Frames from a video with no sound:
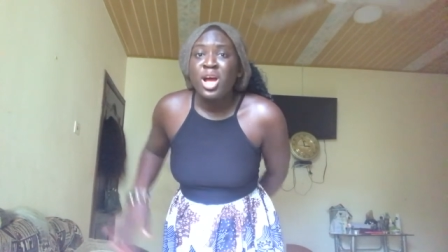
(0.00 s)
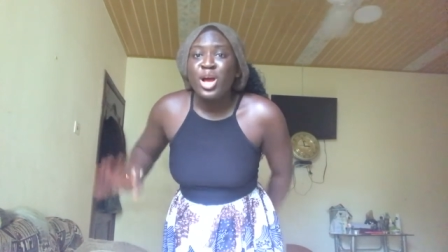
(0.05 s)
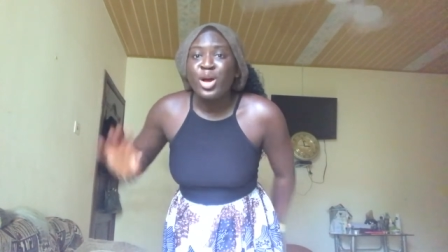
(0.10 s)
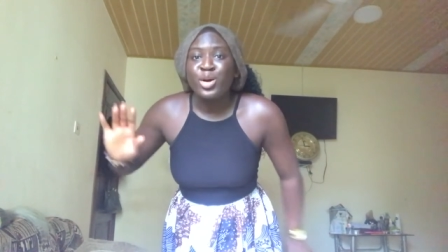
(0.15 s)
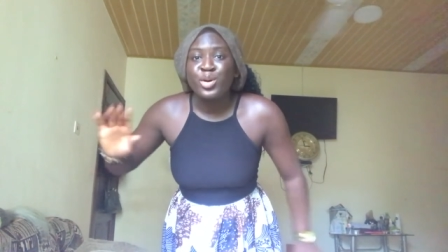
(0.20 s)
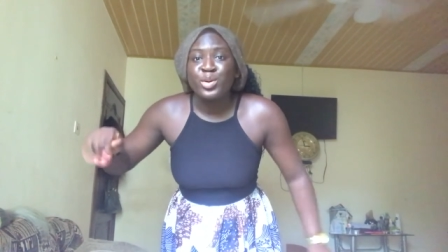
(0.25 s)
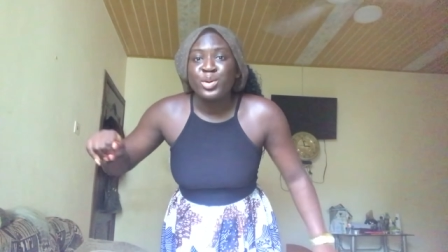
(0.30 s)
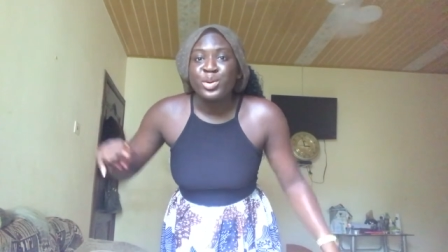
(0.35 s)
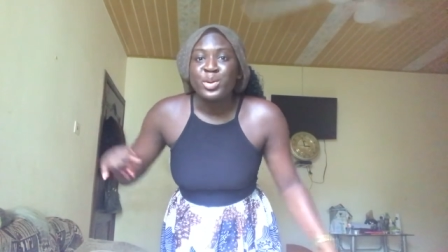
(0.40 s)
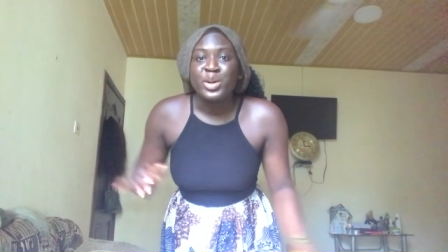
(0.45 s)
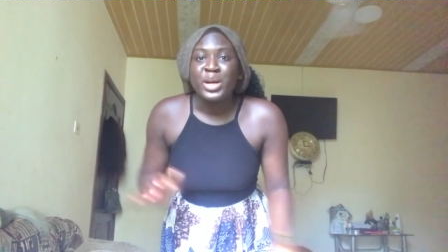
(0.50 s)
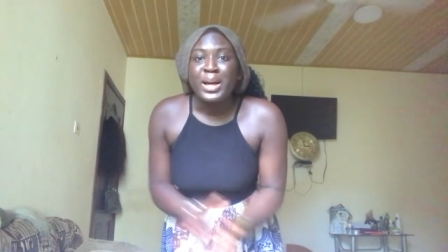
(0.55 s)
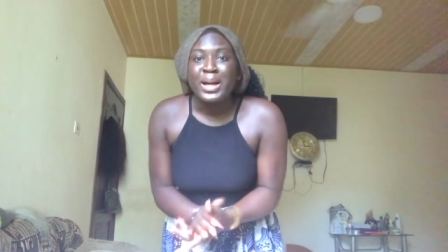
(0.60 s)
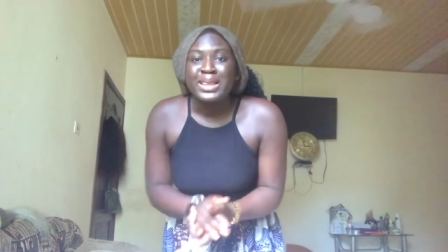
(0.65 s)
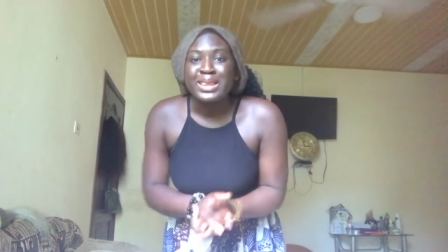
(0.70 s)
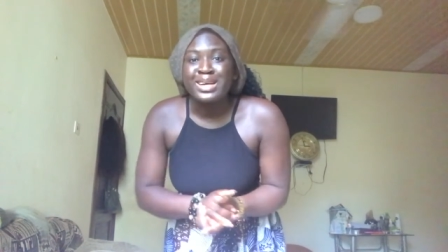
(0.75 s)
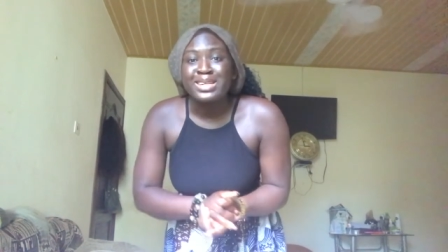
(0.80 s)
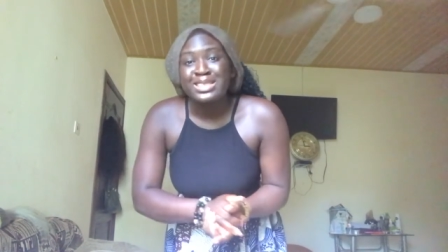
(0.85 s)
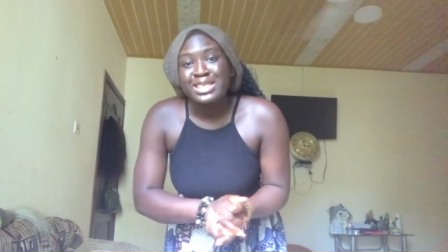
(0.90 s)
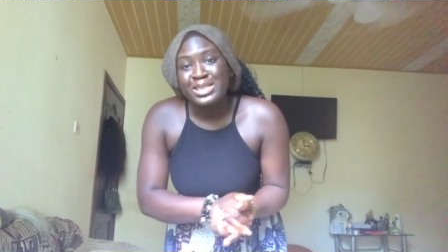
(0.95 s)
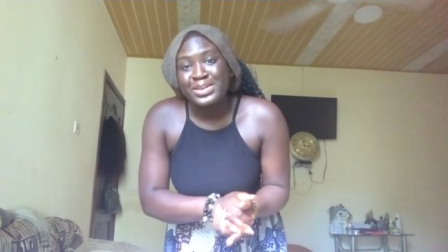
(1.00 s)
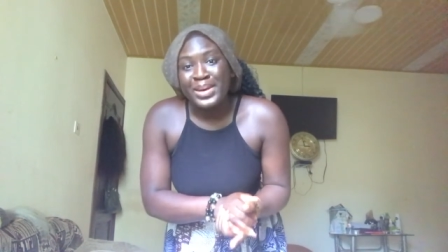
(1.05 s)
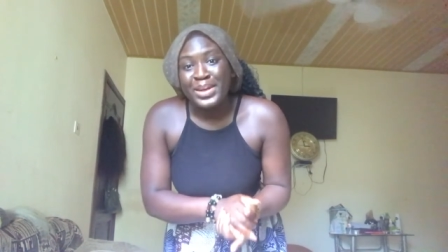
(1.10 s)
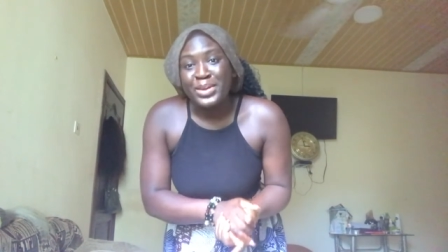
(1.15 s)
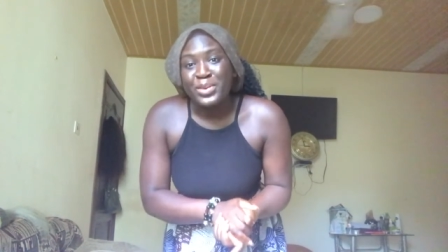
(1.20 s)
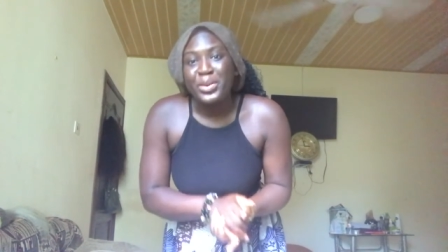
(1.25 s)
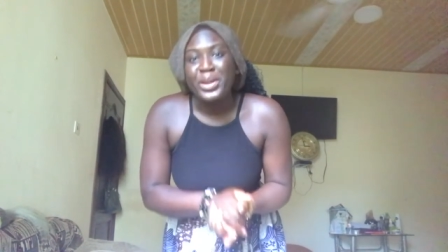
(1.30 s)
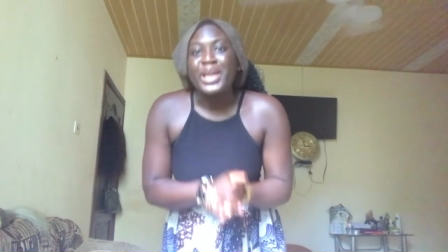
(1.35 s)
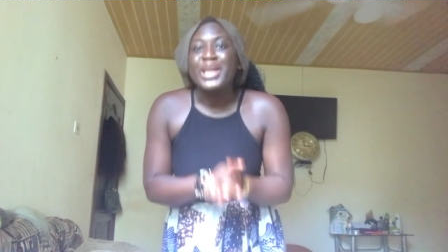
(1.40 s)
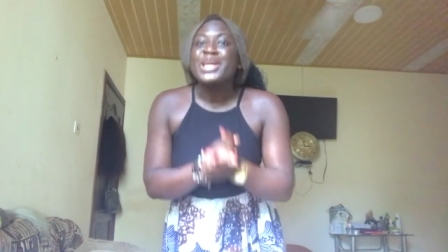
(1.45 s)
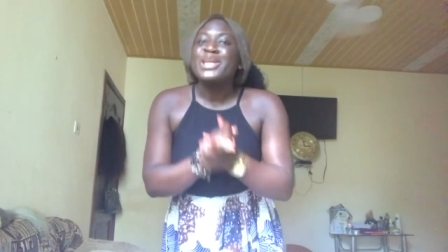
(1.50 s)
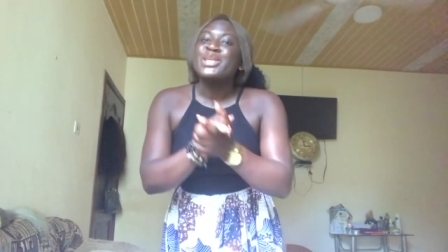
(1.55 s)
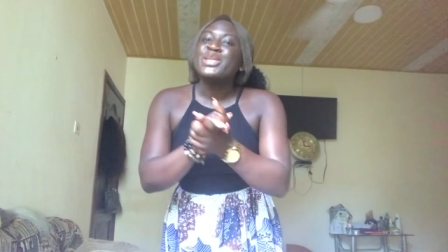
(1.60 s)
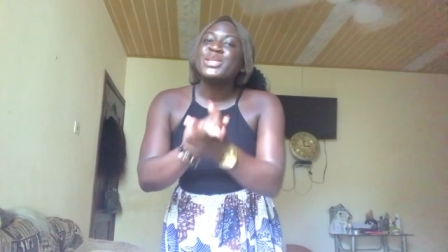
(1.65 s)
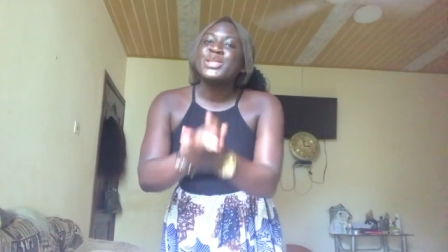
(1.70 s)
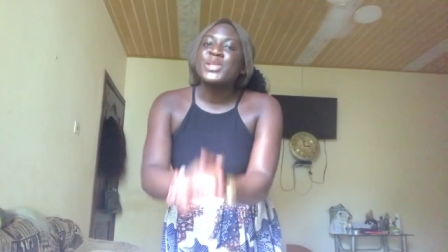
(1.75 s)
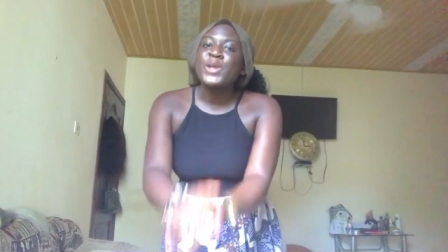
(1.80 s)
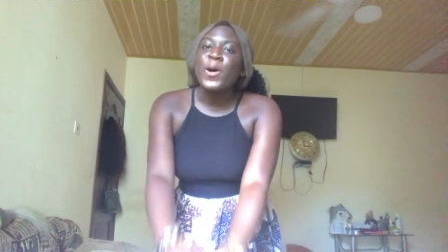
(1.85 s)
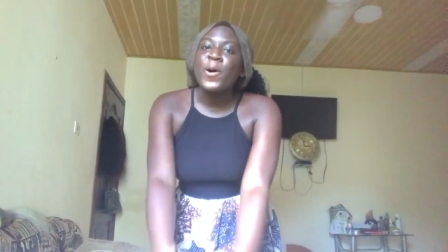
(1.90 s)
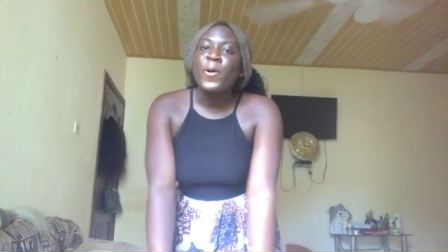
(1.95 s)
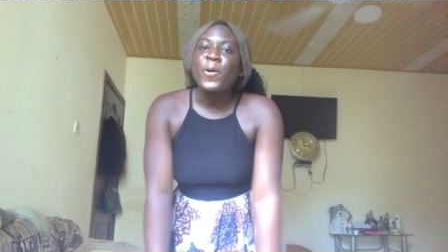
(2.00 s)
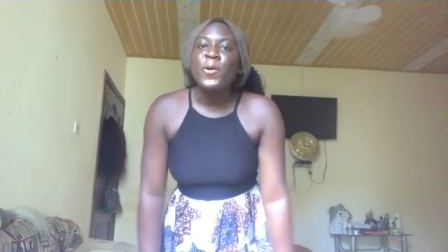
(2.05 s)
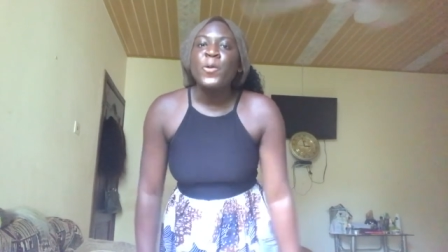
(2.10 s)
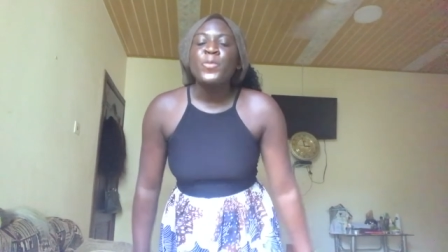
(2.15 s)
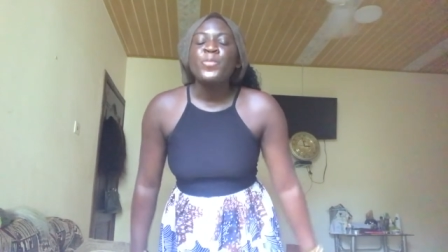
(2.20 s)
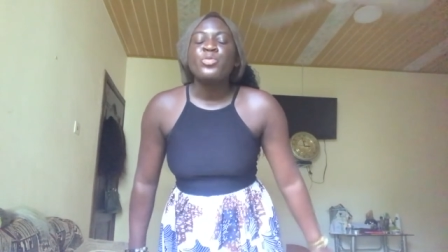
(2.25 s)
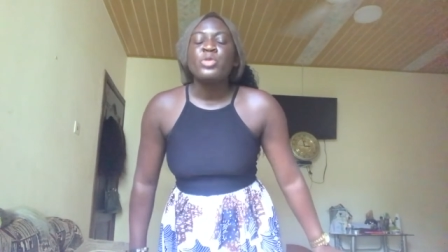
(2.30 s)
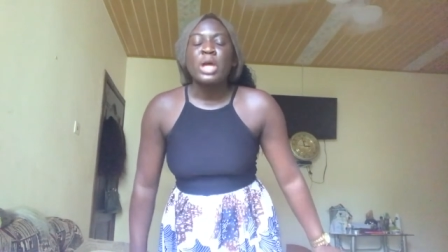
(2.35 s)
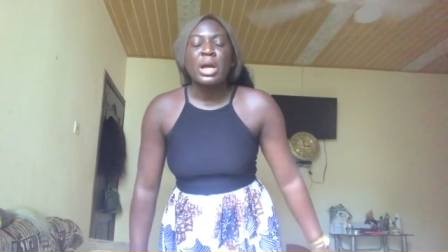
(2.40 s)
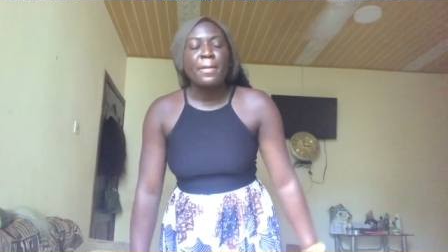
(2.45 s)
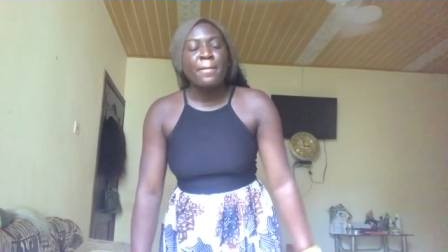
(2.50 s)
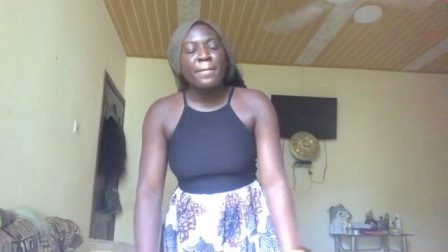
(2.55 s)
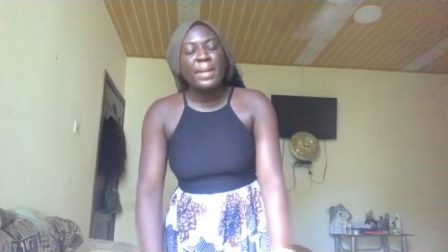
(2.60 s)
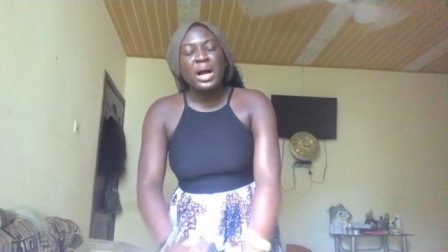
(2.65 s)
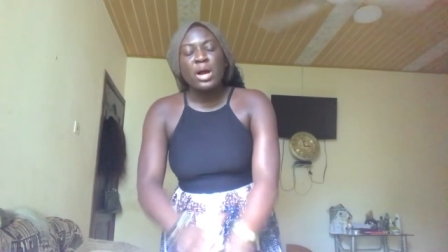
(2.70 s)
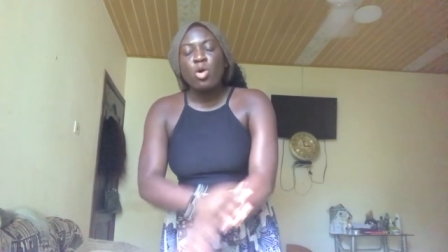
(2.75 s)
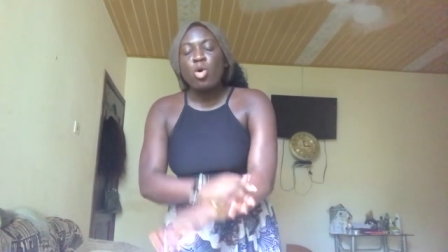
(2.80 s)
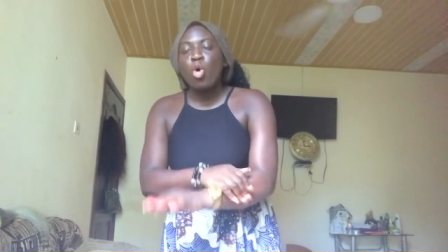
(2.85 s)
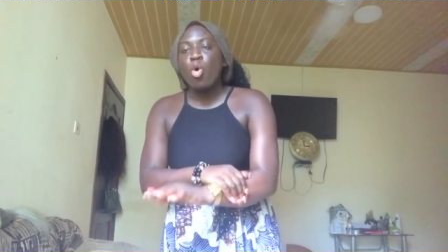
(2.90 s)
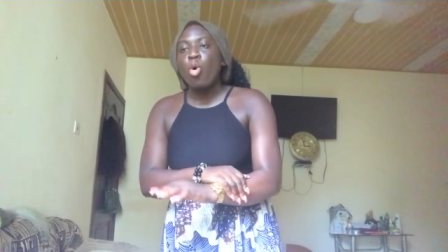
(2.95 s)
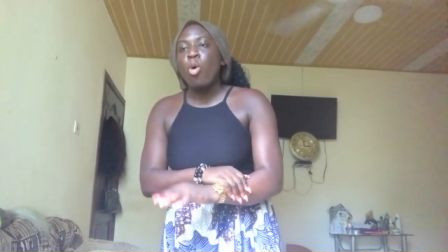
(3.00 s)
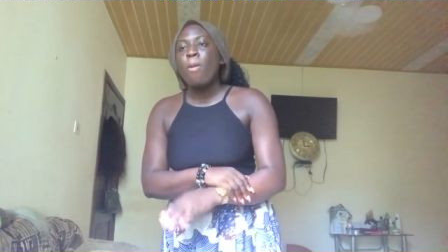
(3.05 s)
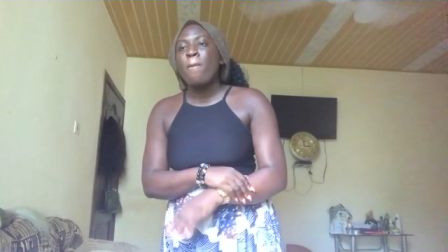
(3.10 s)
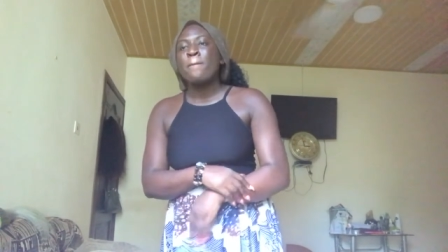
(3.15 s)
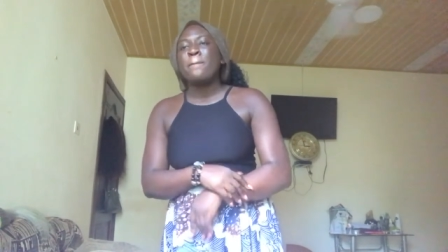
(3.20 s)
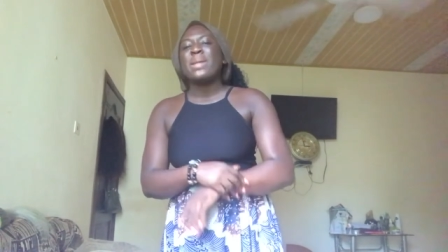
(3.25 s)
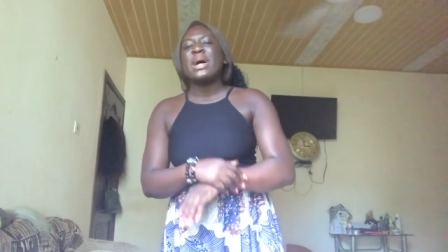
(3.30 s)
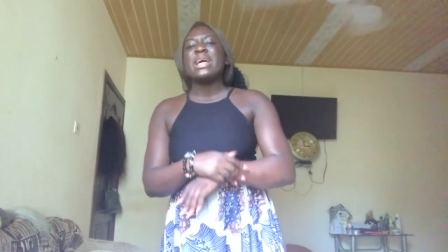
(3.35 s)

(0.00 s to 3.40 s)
Oh, that's just by the way. So I'm back home.